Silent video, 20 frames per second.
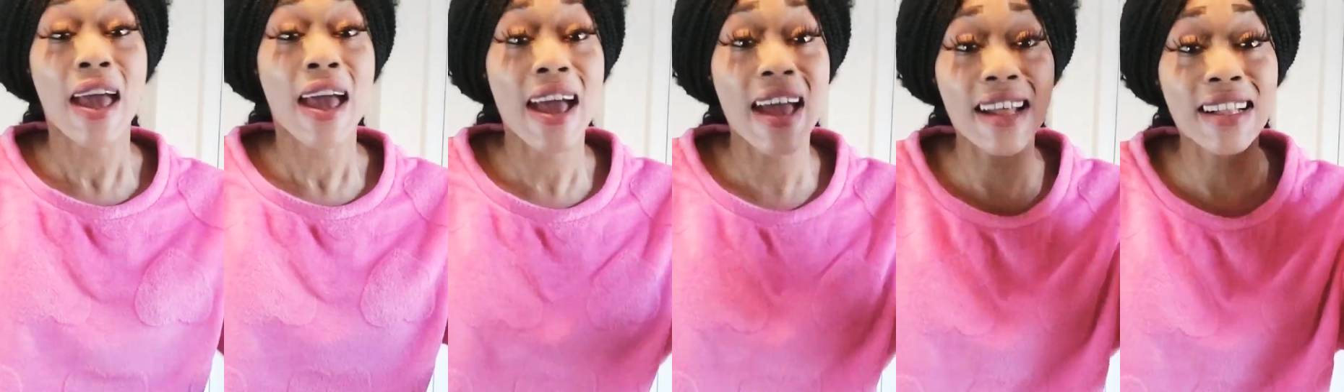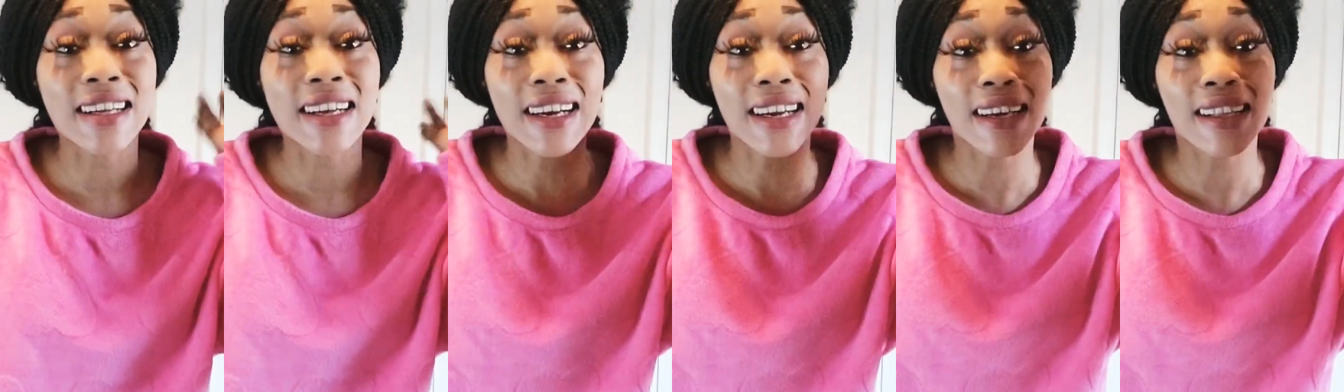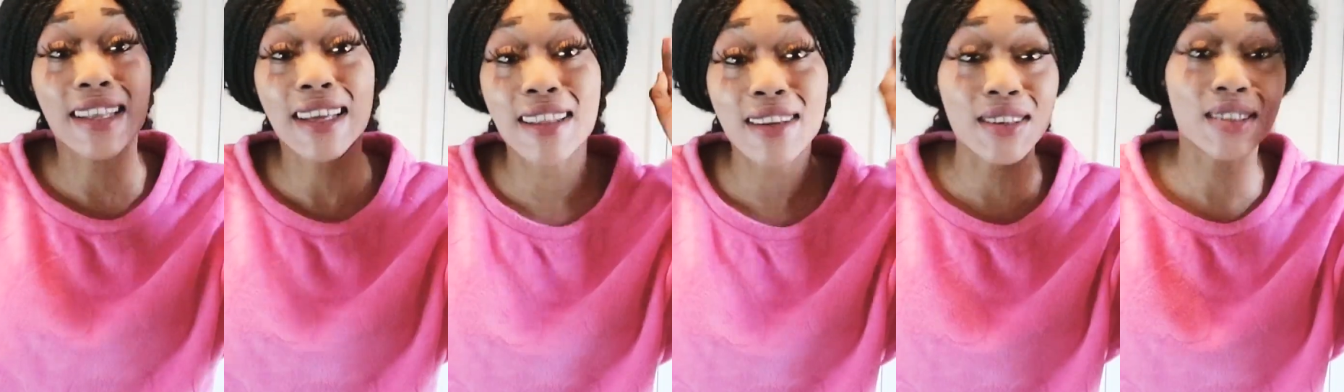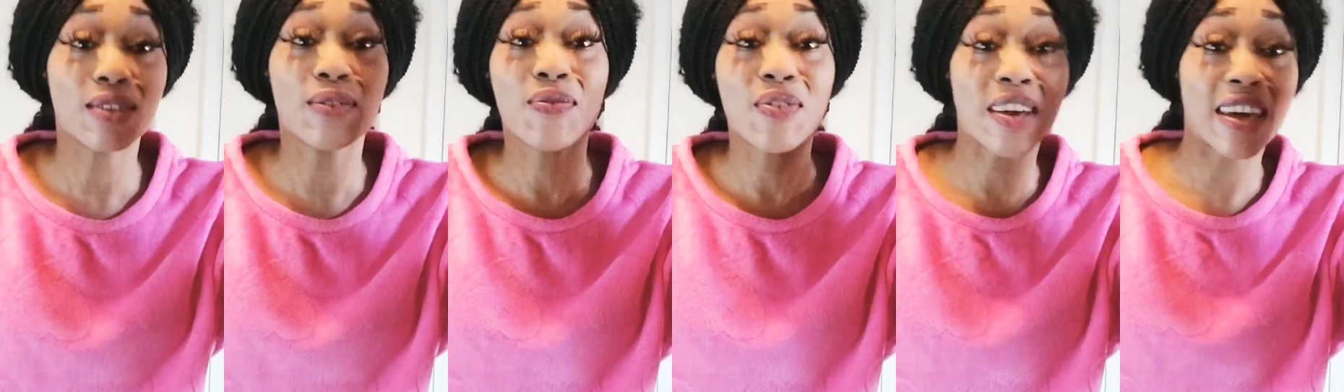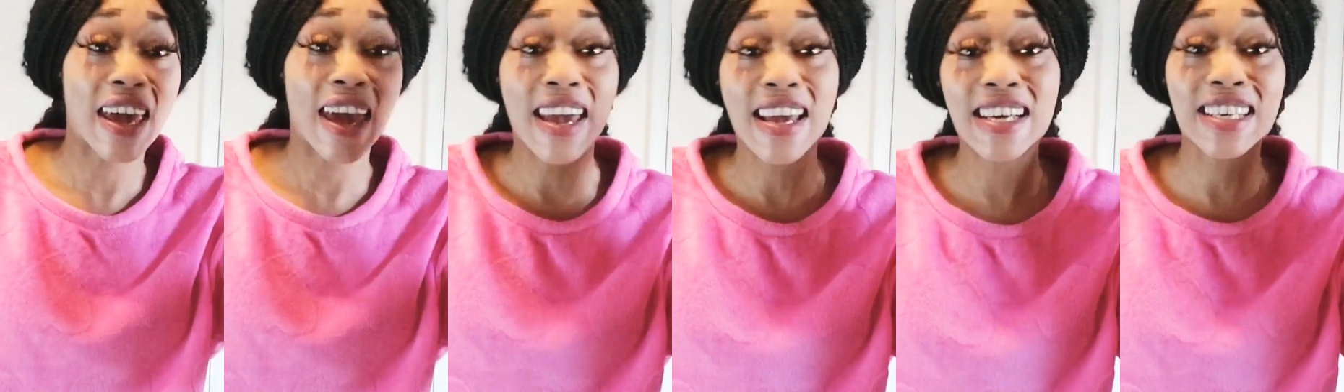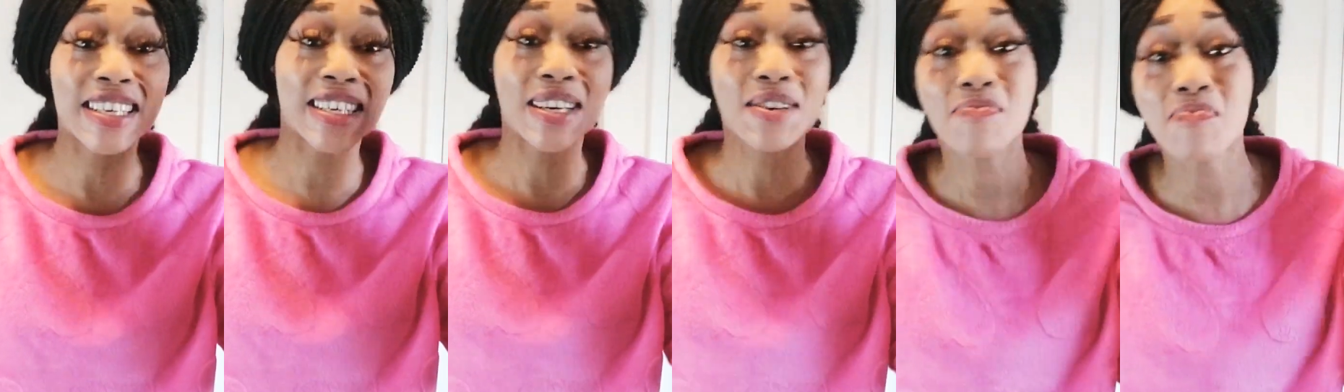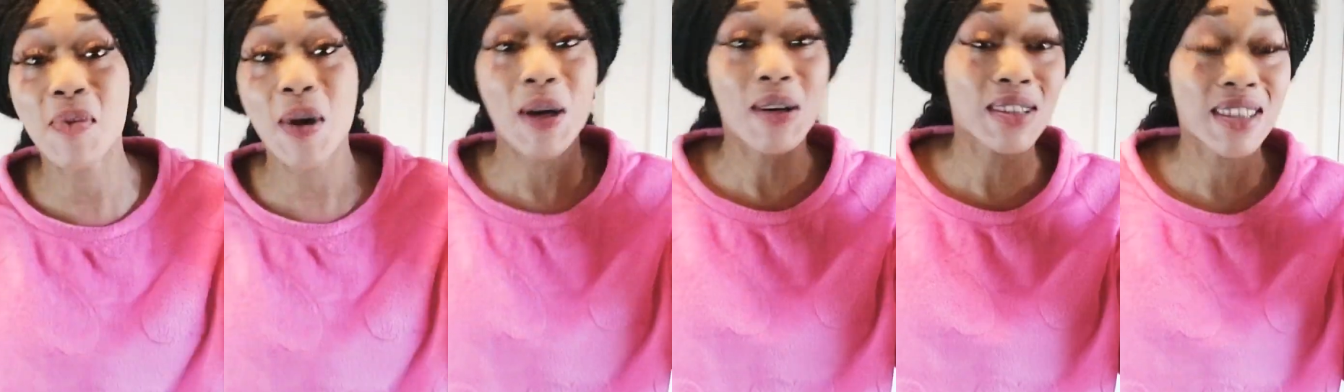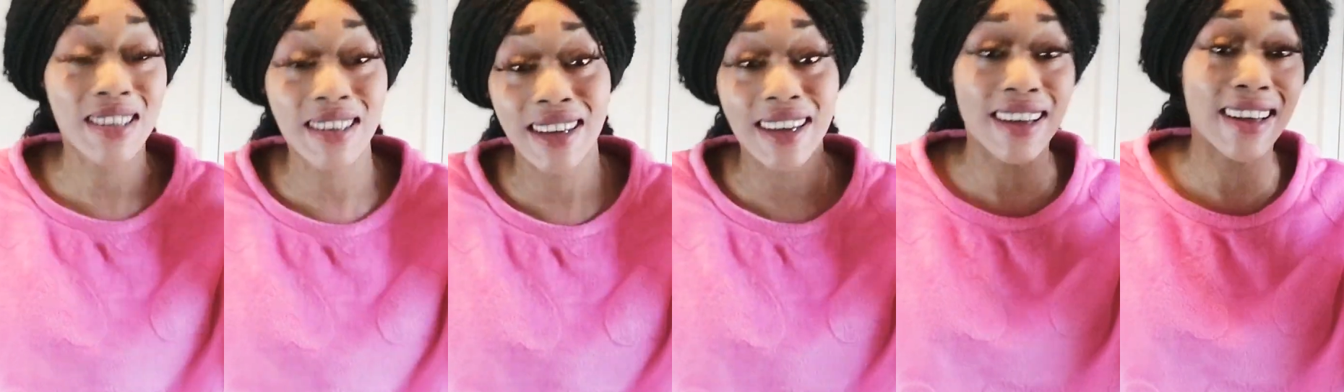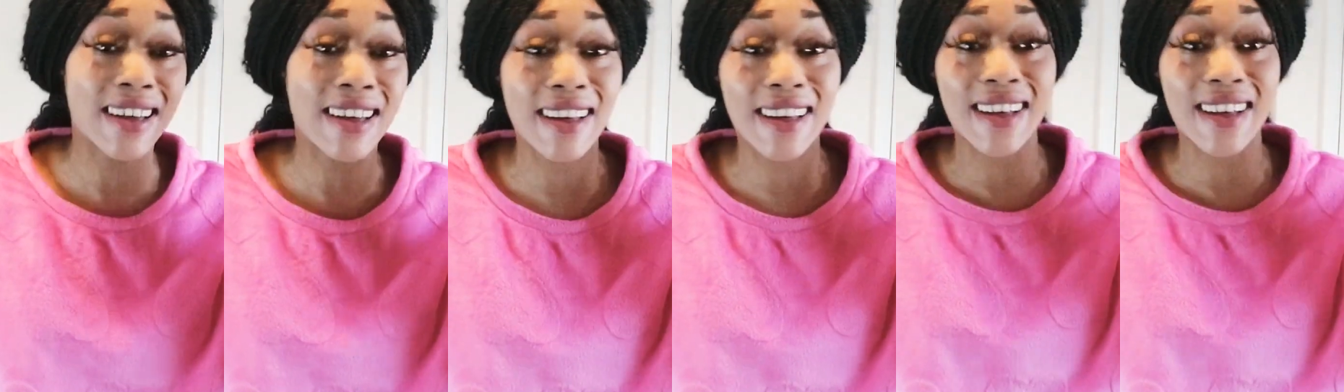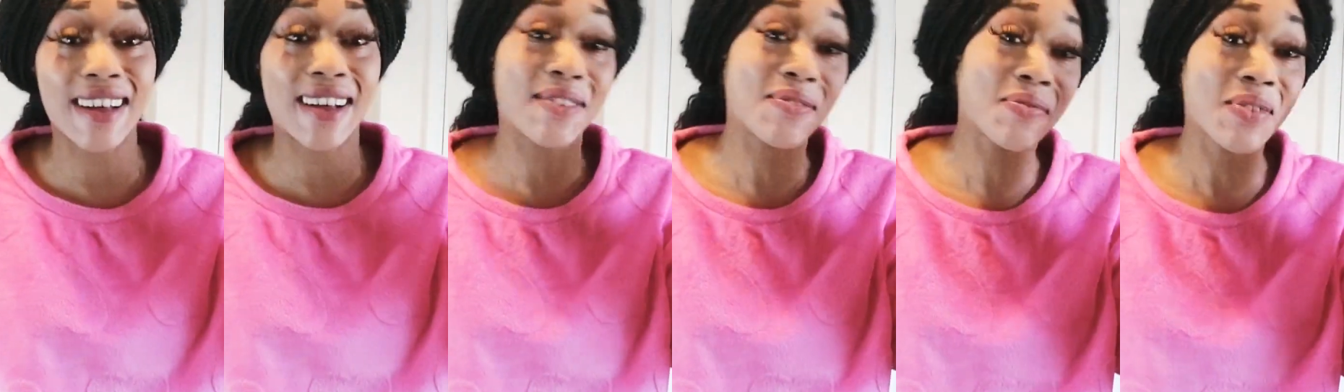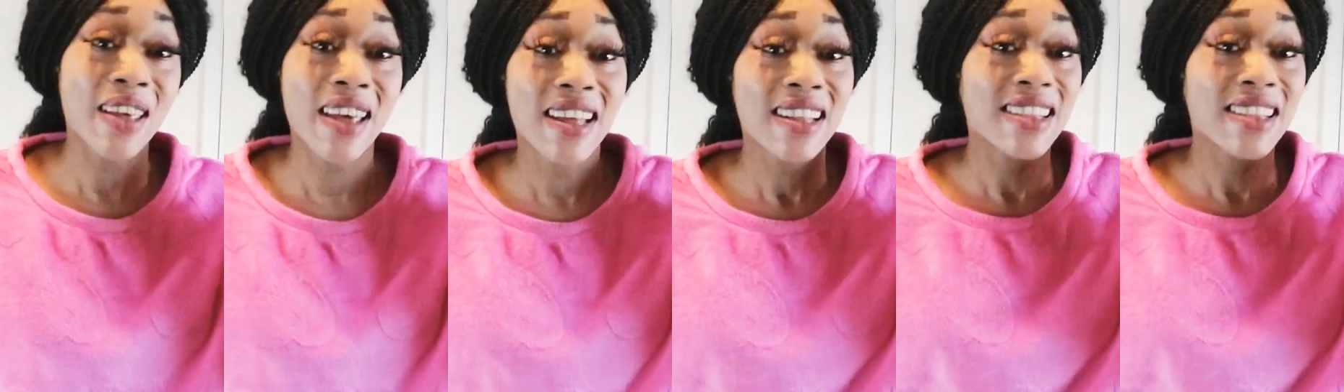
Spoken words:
and click the notification button.